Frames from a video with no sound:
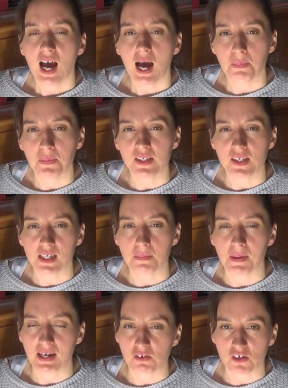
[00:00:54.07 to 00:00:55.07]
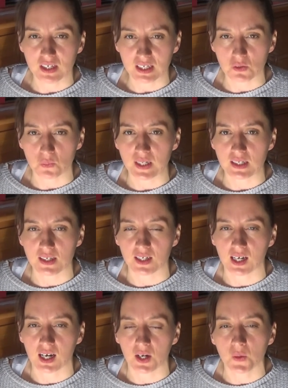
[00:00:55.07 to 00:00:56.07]
Up until about 6 weeks
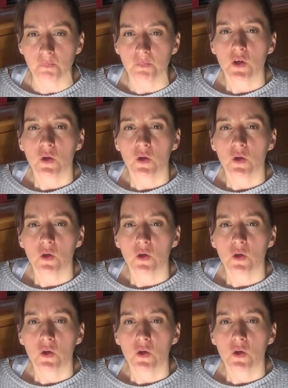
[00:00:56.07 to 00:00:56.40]
ago,